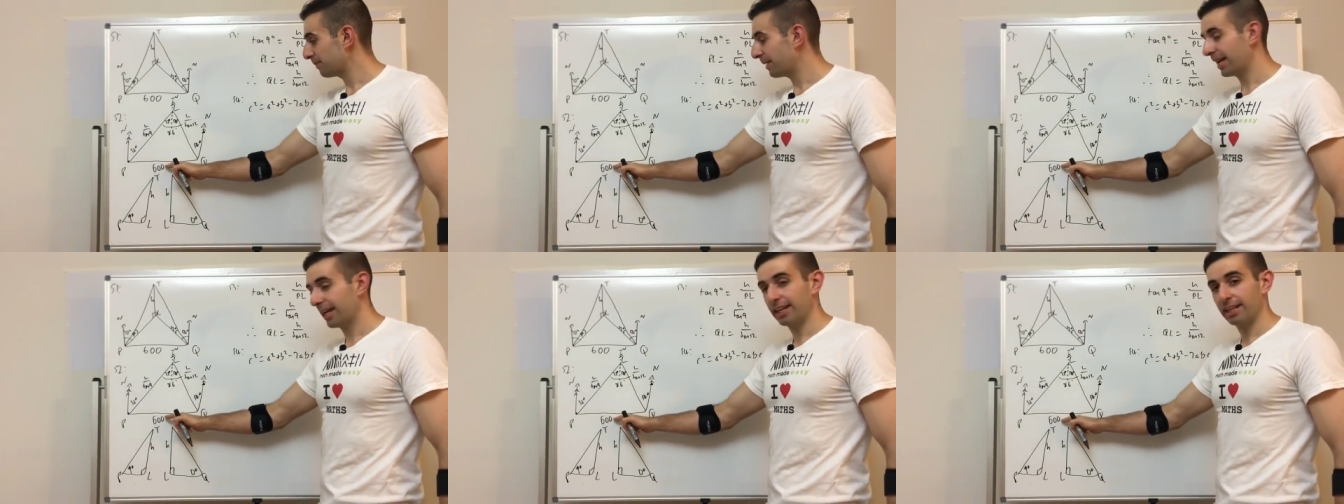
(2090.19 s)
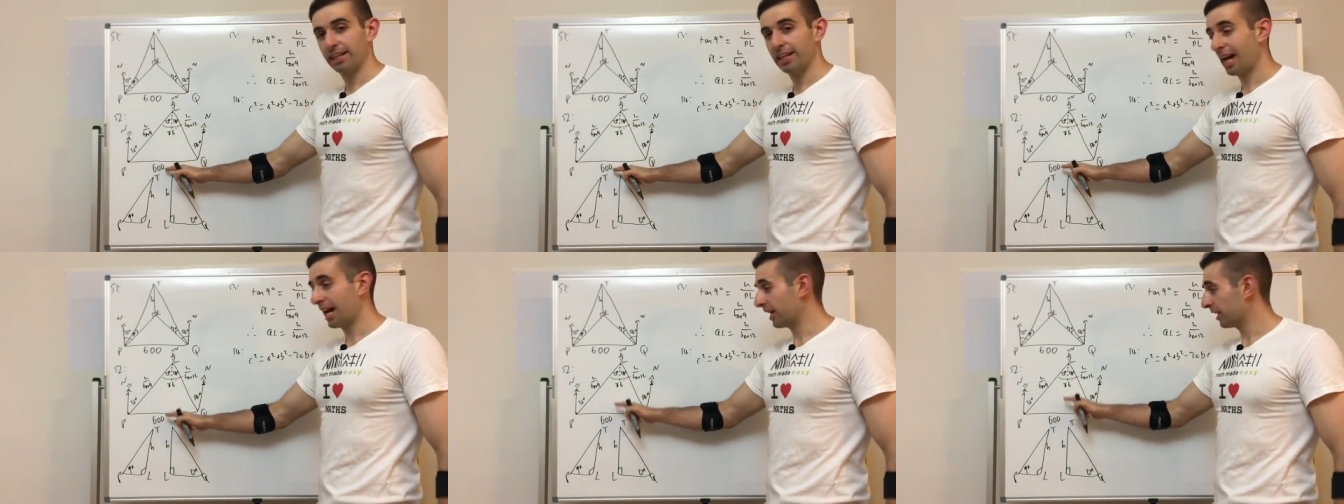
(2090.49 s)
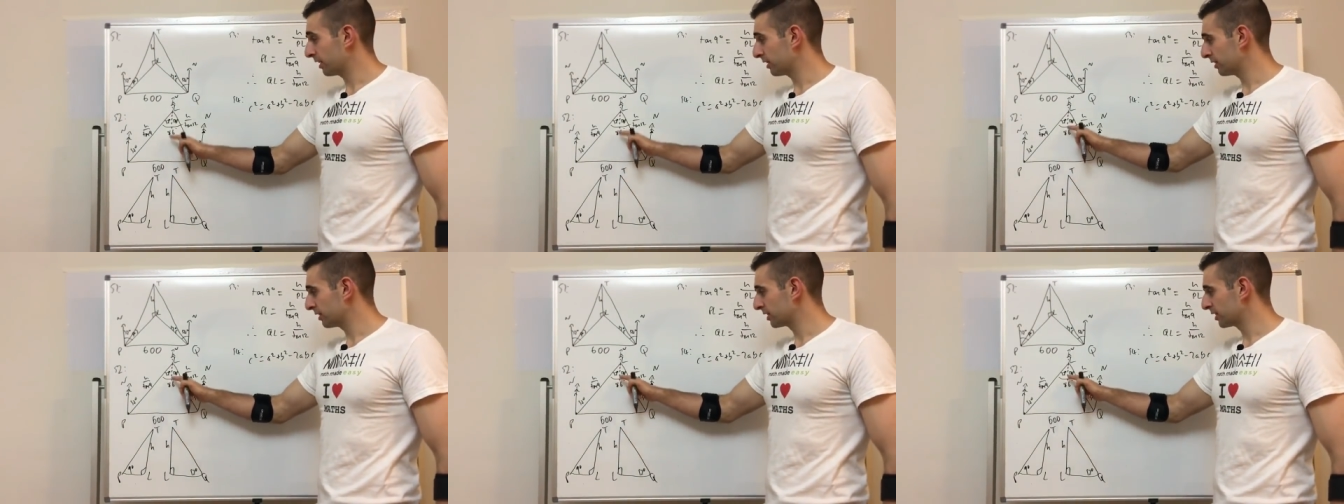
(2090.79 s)
being
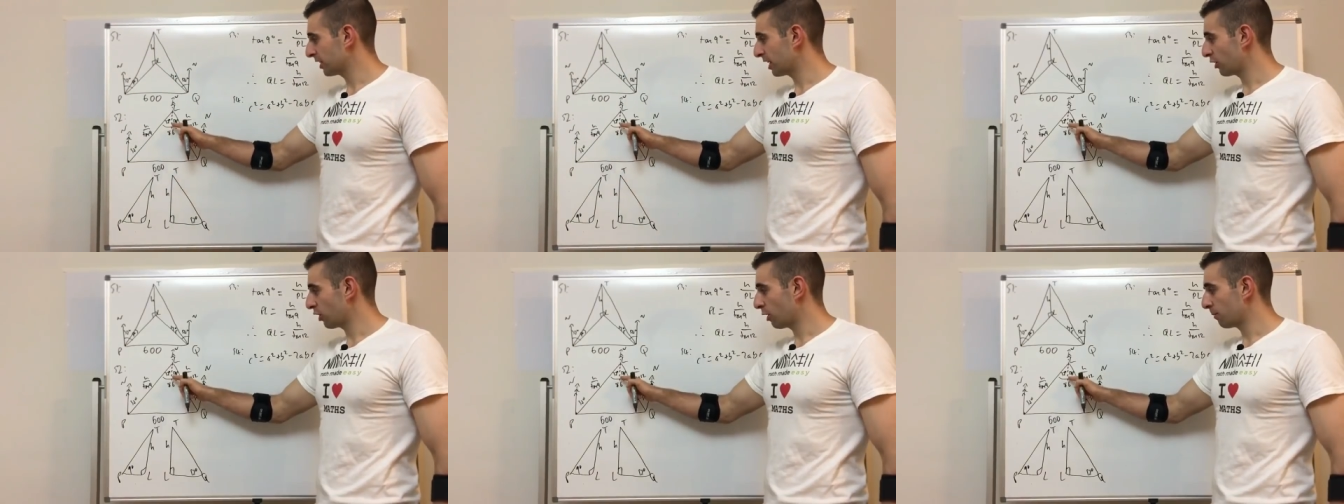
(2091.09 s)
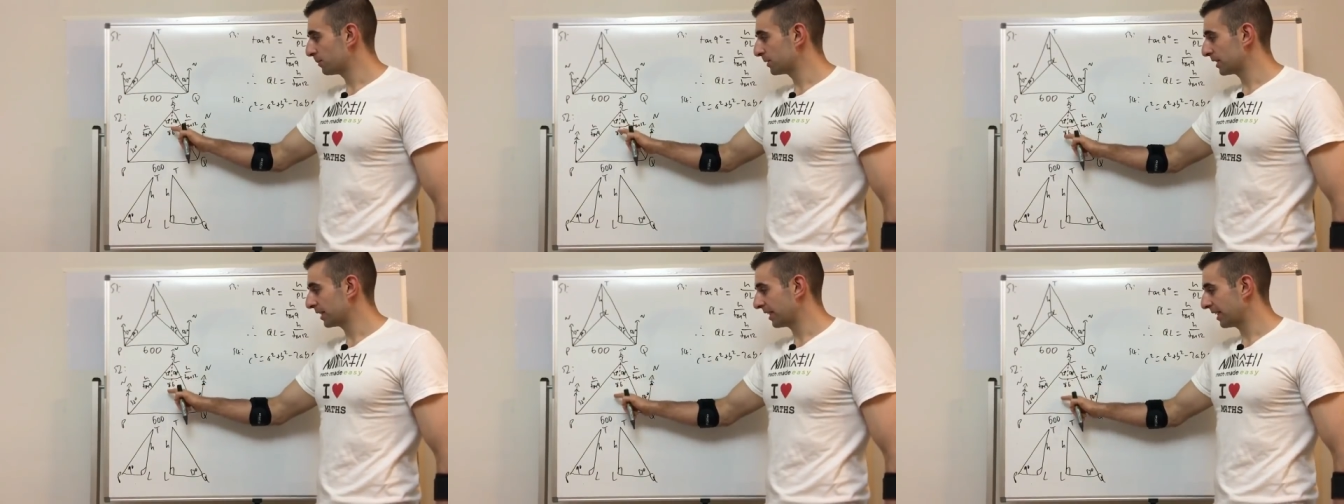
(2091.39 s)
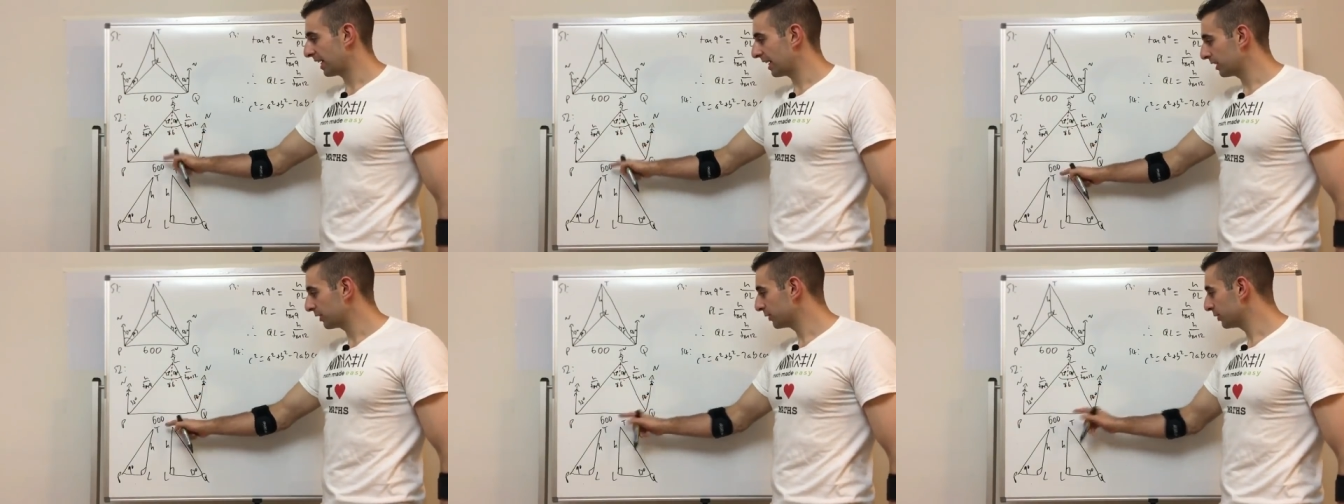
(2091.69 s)
the side opposite
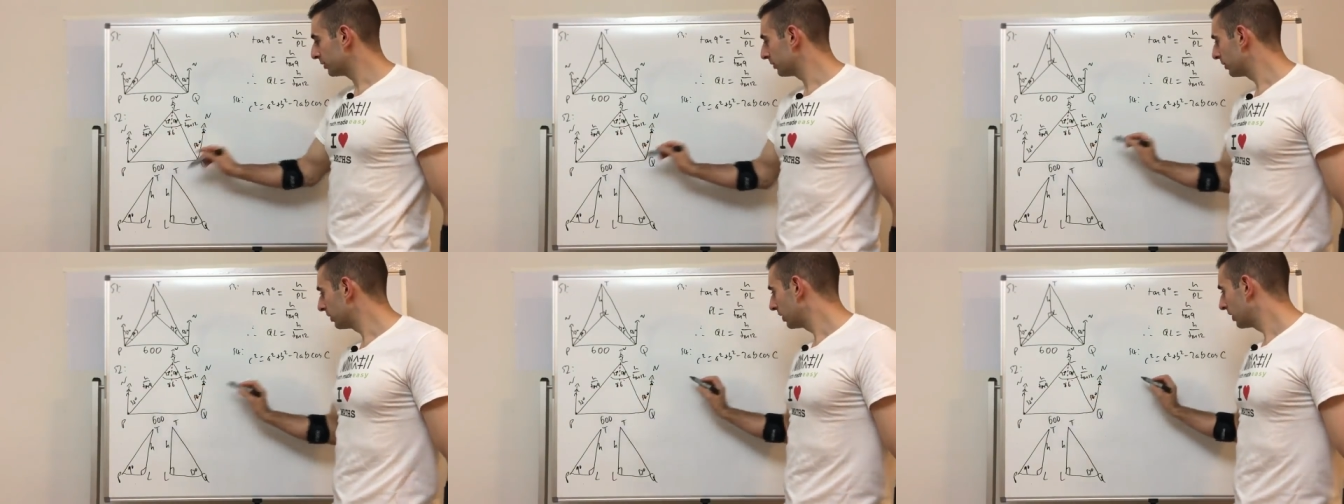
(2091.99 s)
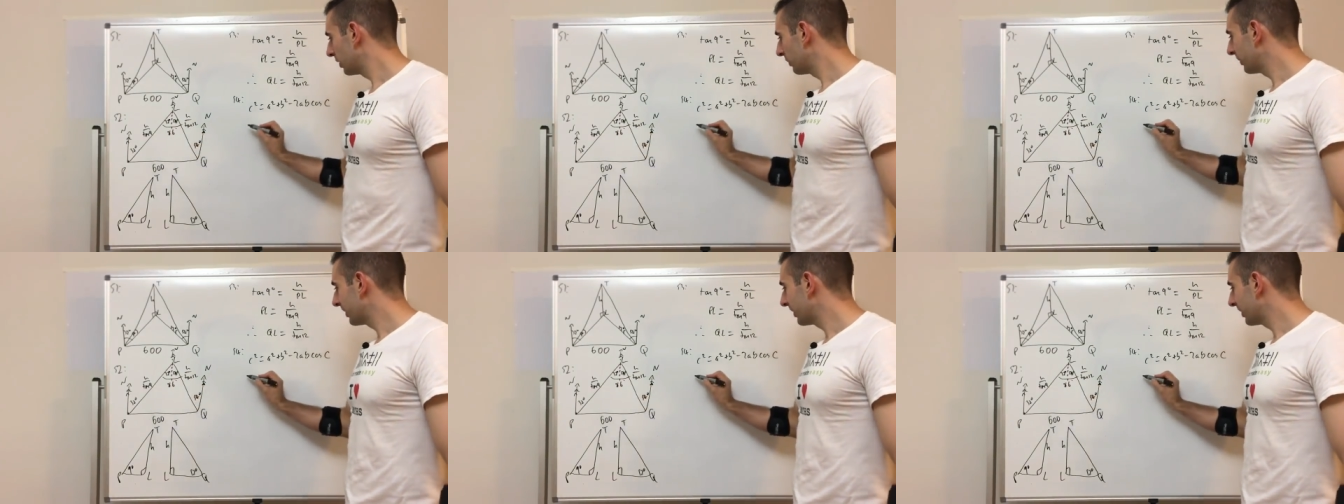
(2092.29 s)
the angle,